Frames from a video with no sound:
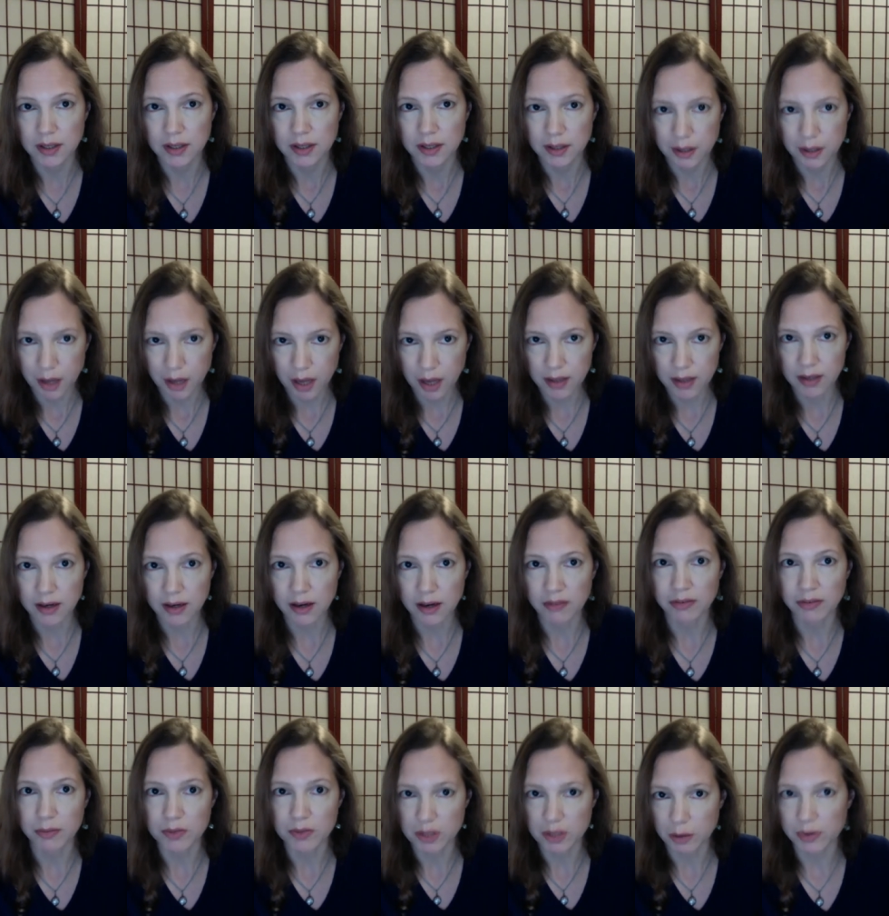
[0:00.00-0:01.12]
not enough
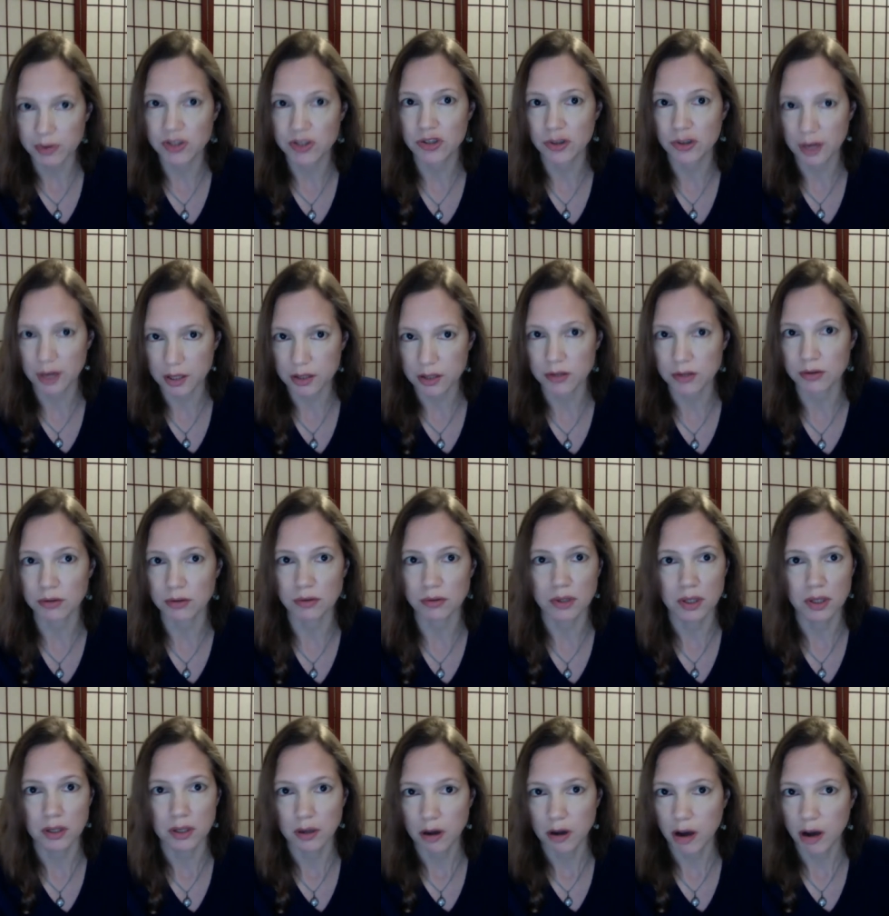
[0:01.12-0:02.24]
and was always trying to
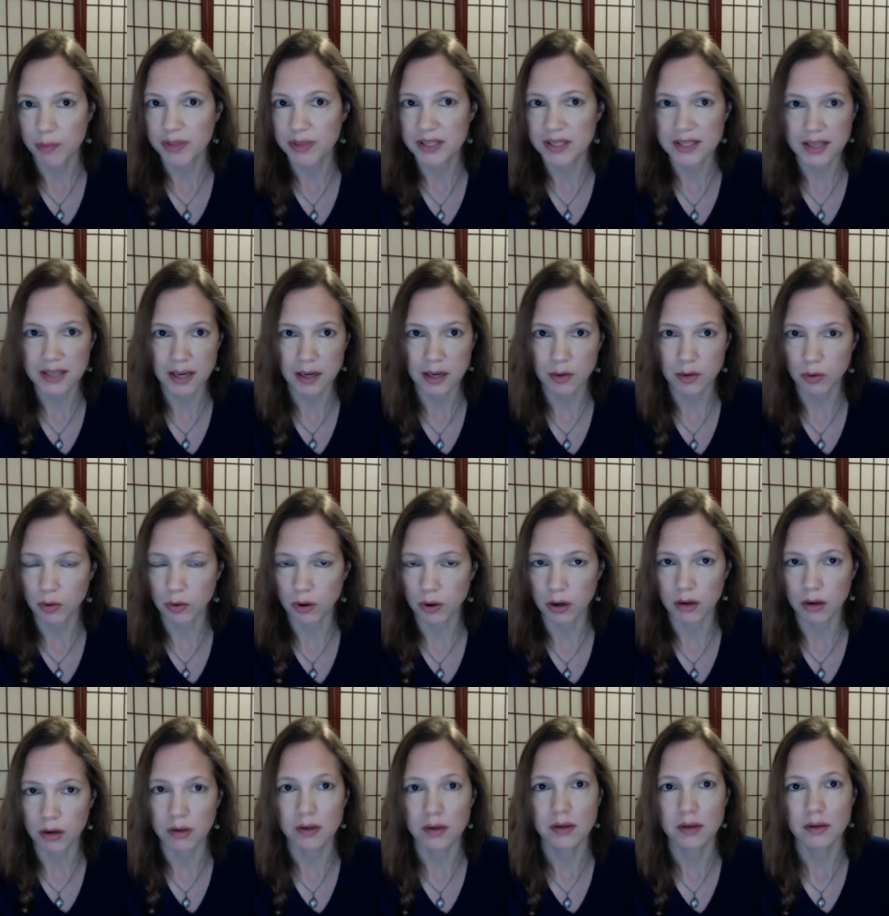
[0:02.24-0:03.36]
compensate
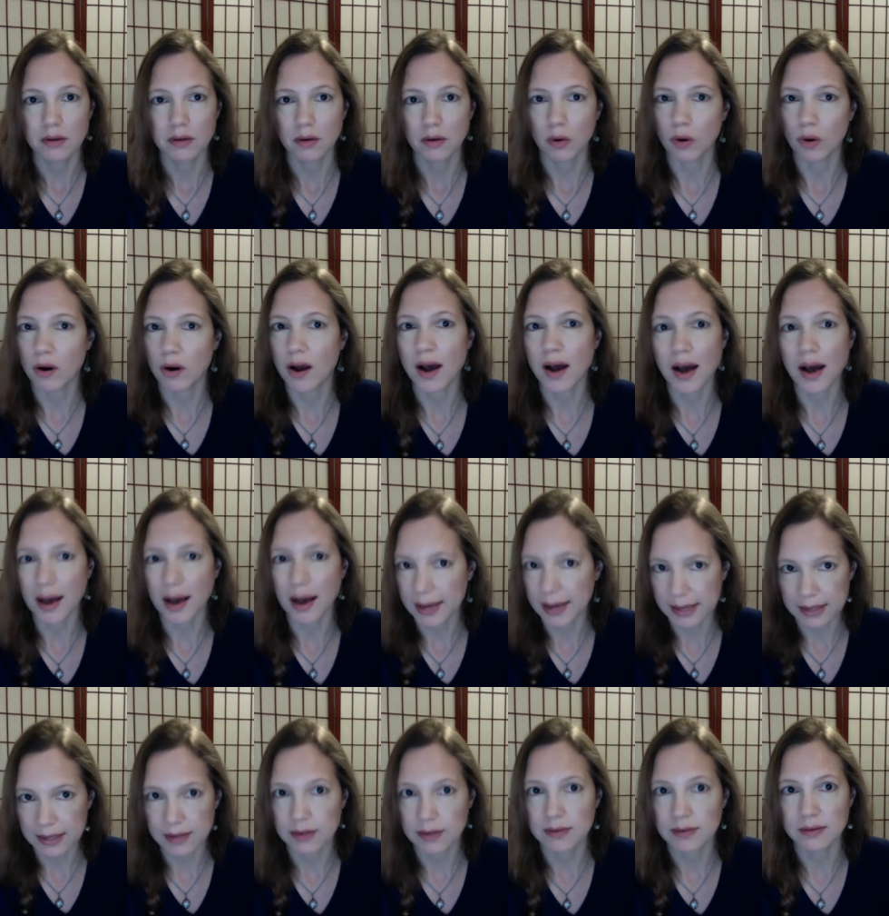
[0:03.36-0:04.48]
or
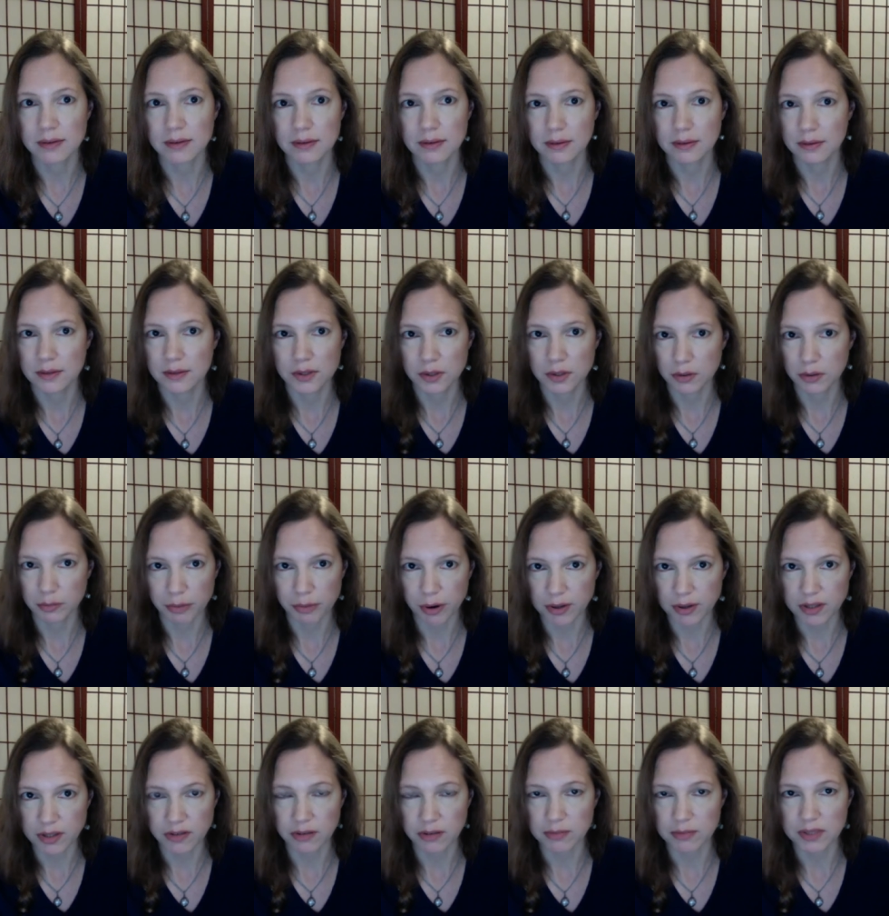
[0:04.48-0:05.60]
hide certain
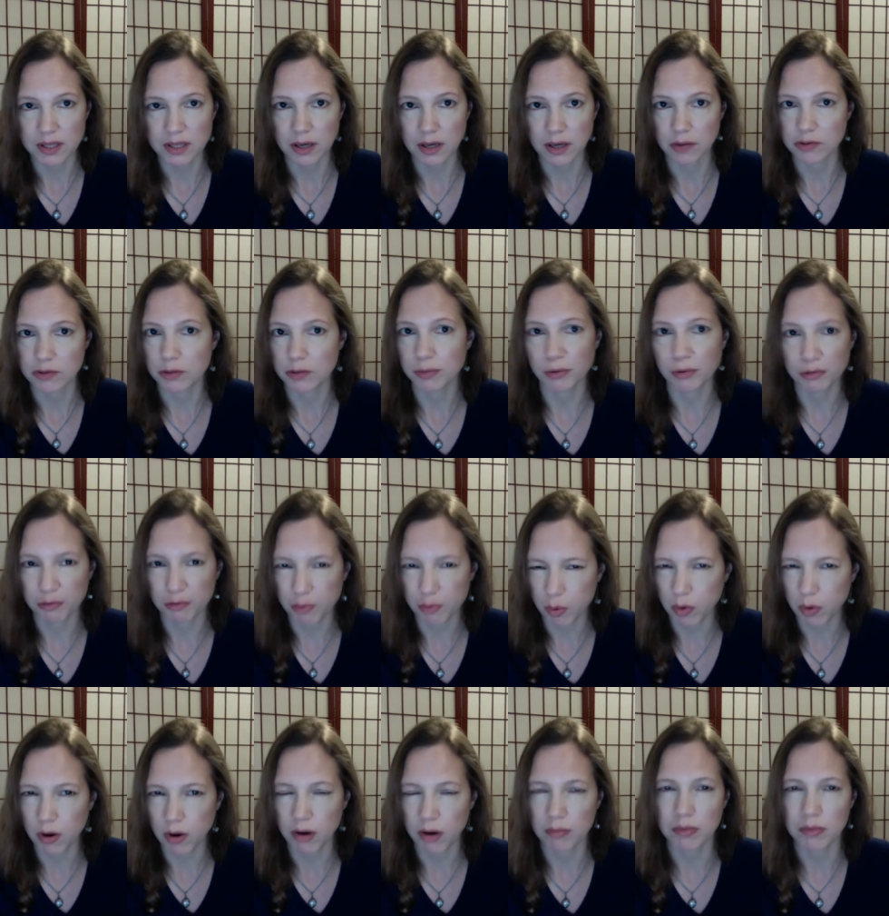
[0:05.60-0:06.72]
parts of themselves or
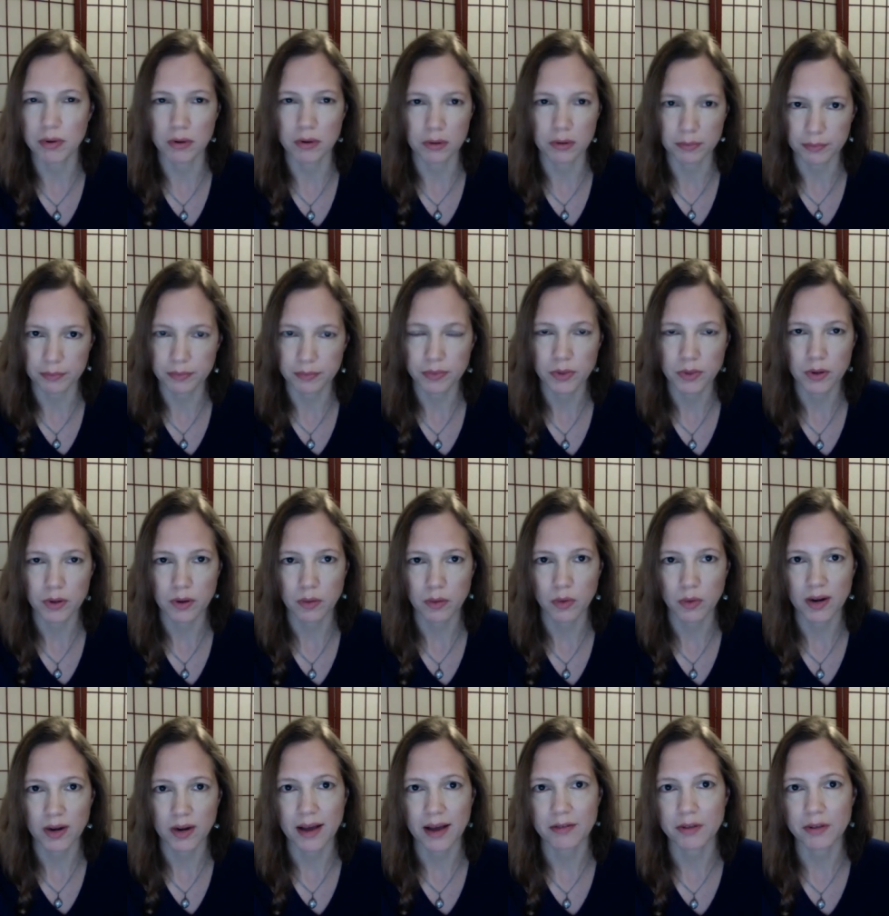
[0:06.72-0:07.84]
perform or what
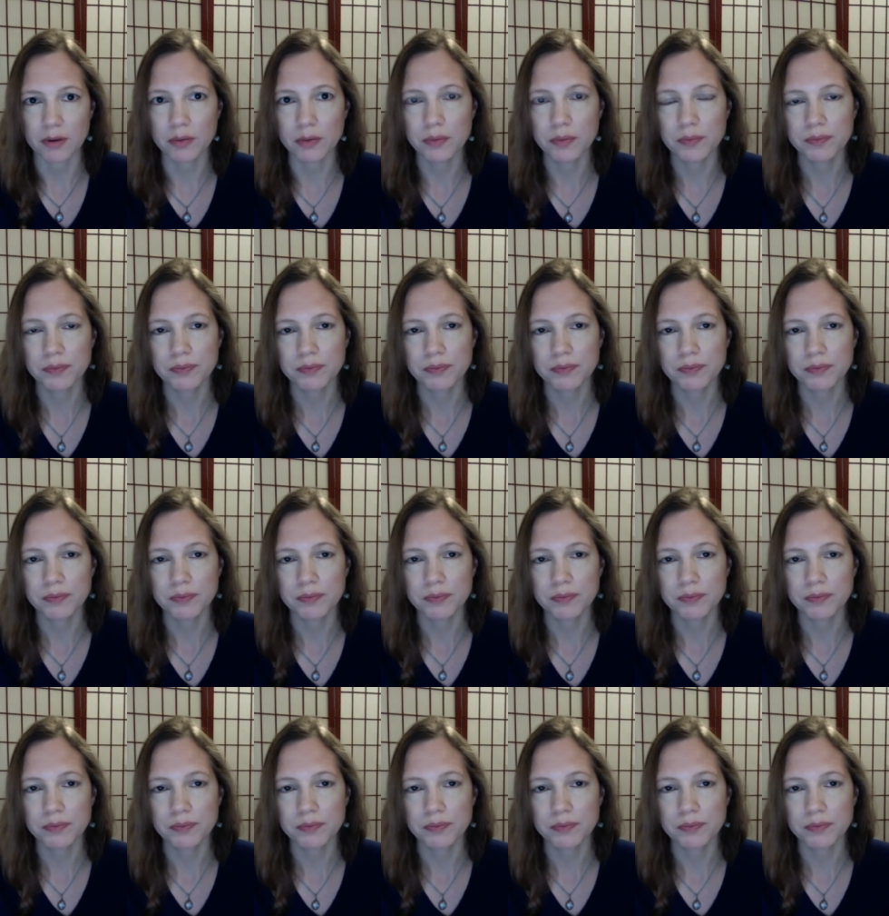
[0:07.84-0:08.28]
have you.